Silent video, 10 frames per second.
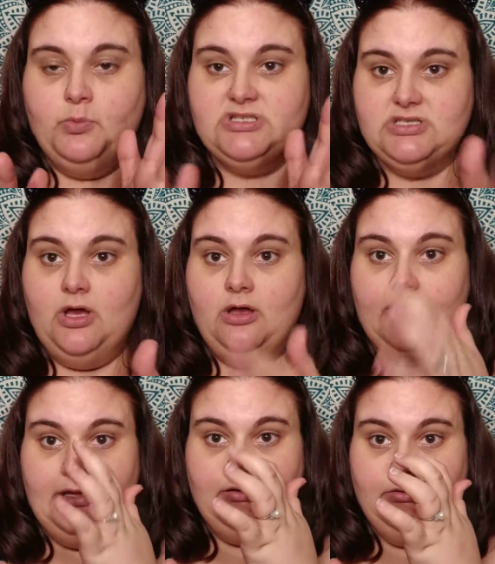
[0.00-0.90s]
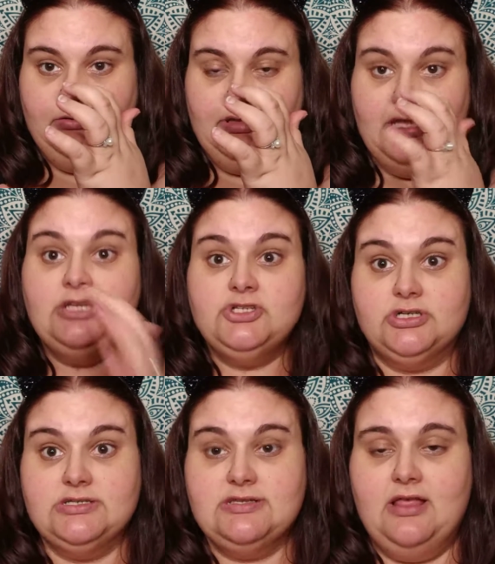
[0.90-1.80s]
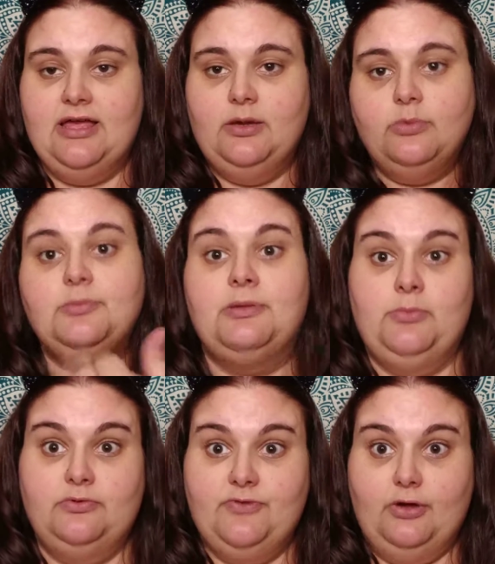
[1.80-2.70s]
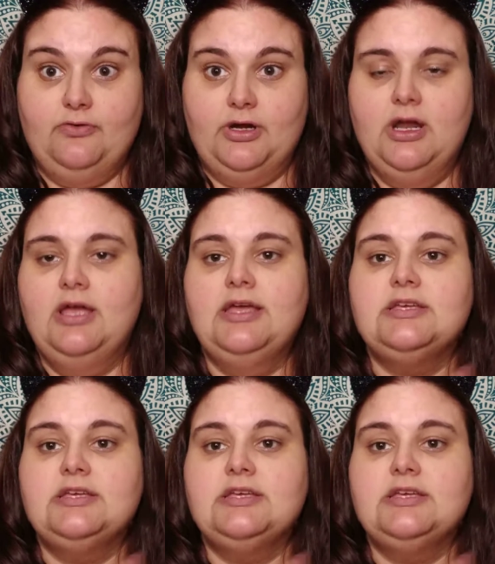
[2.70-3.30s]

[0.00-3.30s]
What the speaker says: was on the insurance client would be moved over.